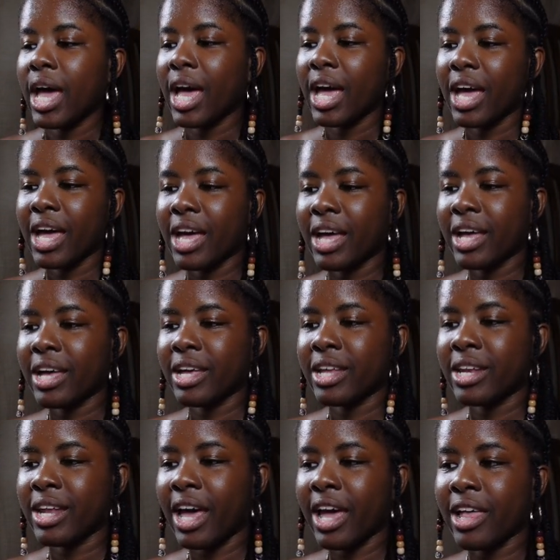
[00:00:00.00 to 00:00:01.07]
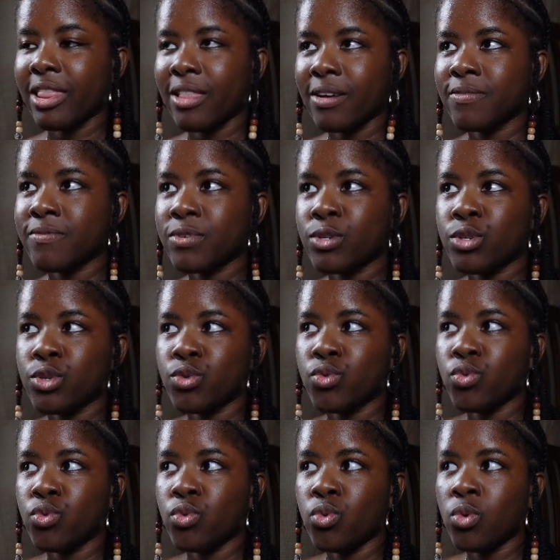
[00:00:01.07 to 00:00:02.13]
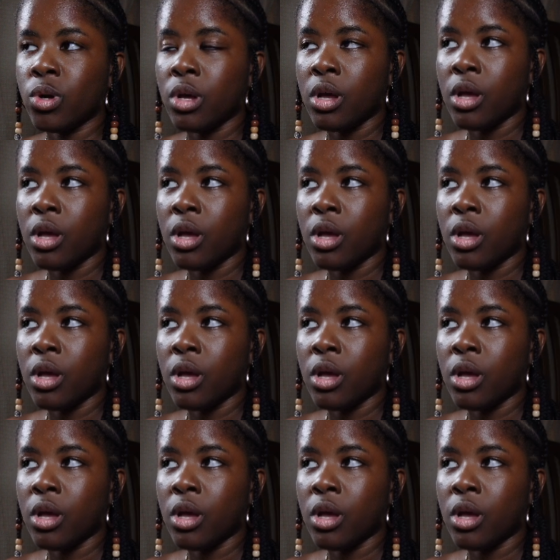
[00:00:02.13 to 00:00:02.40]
and I love to